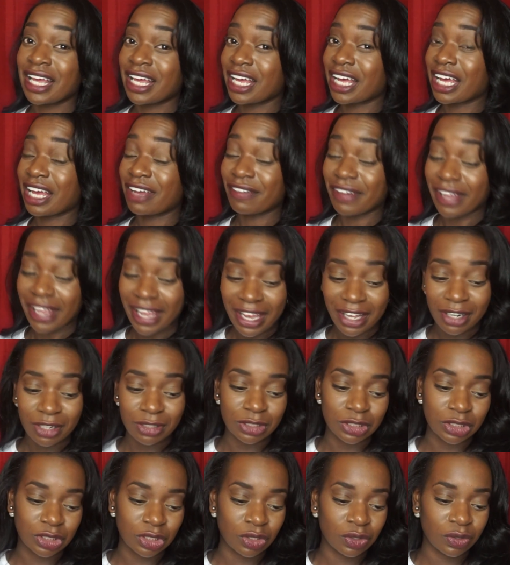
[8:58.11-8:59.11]
I have a
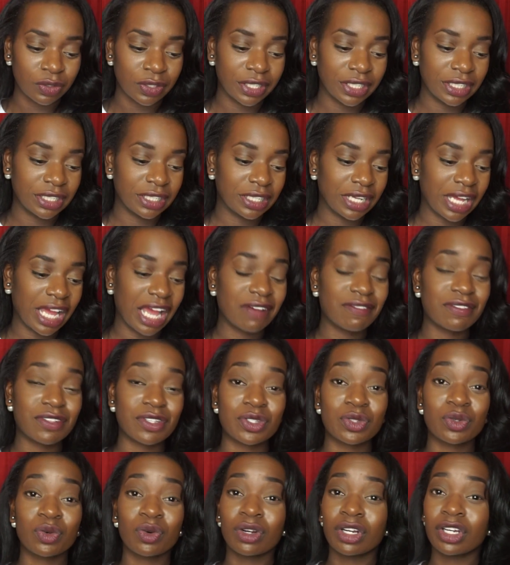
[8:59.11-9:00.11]

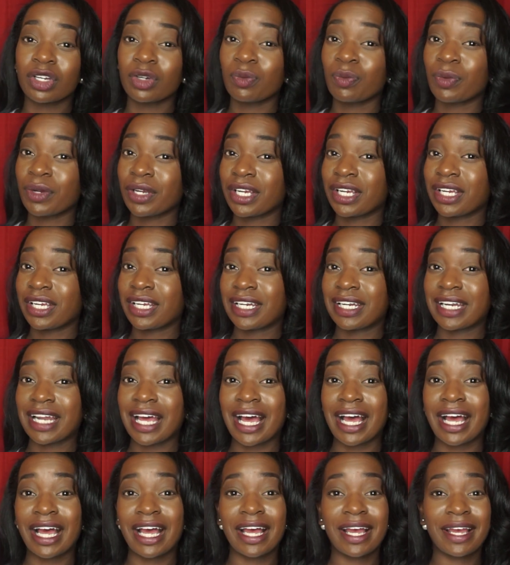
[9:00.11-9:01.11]
story when
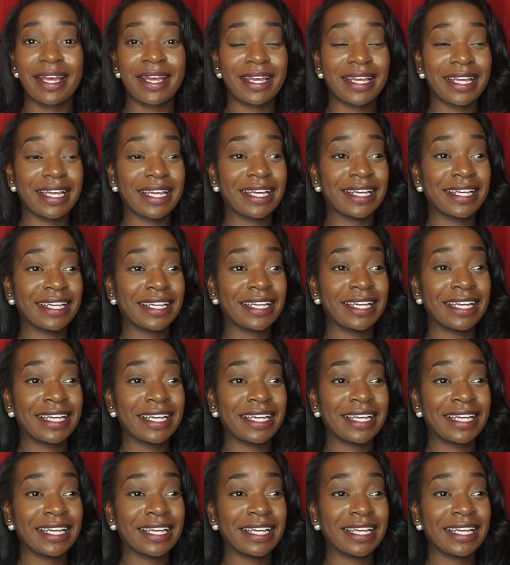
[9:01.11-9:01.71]
I